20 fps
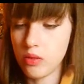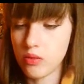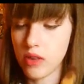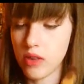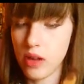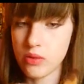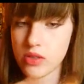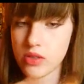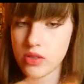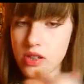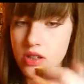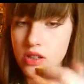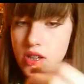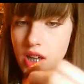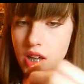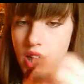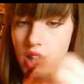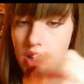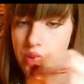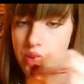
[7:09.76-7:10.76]
rounded, it
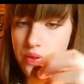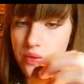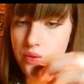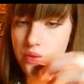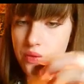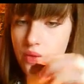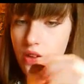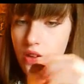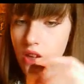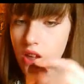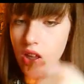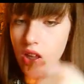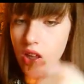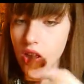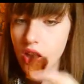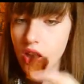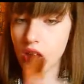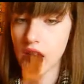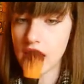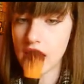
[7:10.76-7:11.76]
kind of,
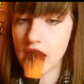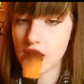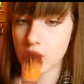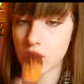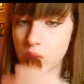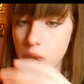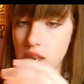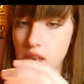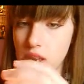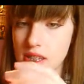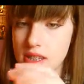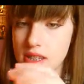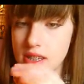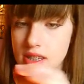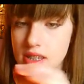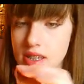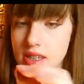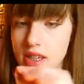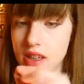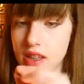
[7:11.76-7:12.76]
and it's quite
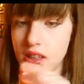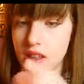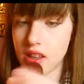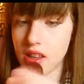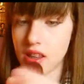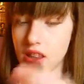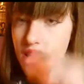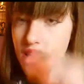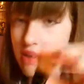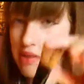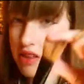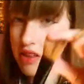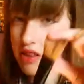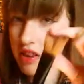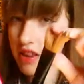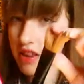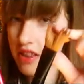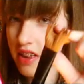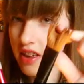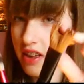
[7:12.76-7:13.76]
stiff. I mean, look
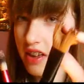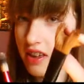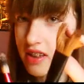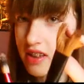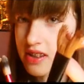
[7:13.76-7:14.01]
at that,